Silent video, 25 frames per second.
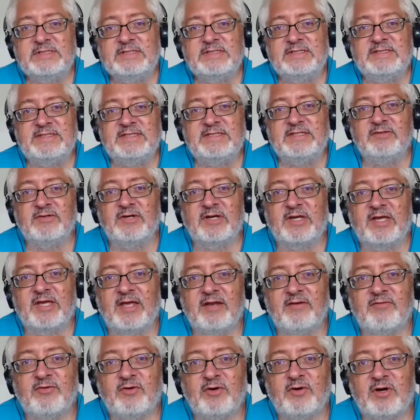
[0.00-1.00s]
see you
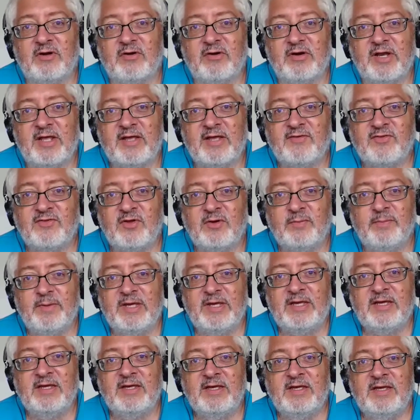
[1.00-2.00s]
again for our next
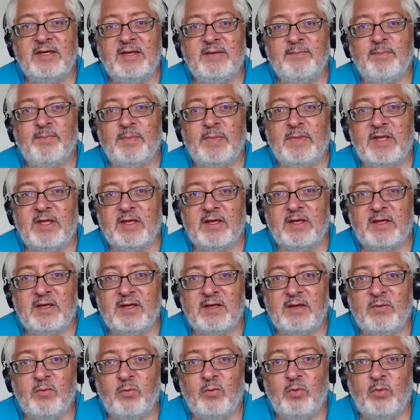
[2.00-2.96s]
topic, uh